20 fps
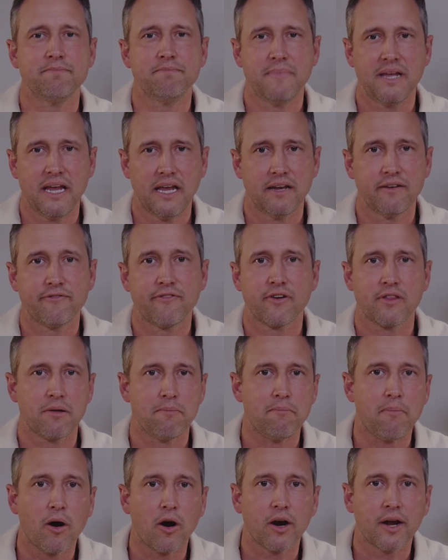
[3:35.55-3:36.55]
mean for the
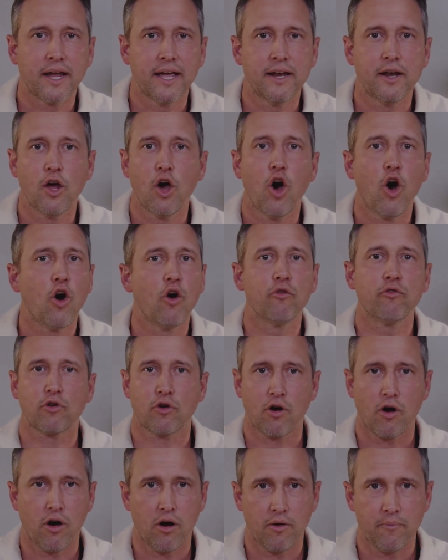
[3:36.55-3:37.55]
market
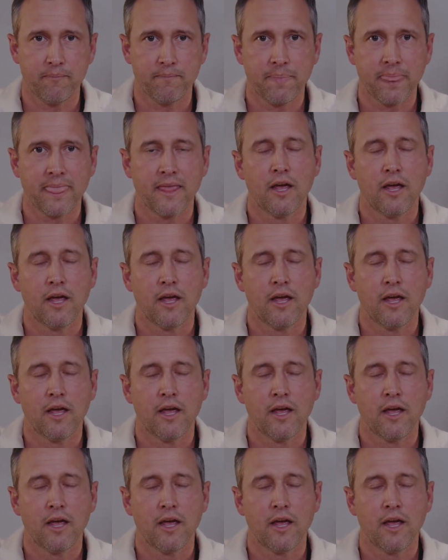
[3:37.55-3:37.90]
overall?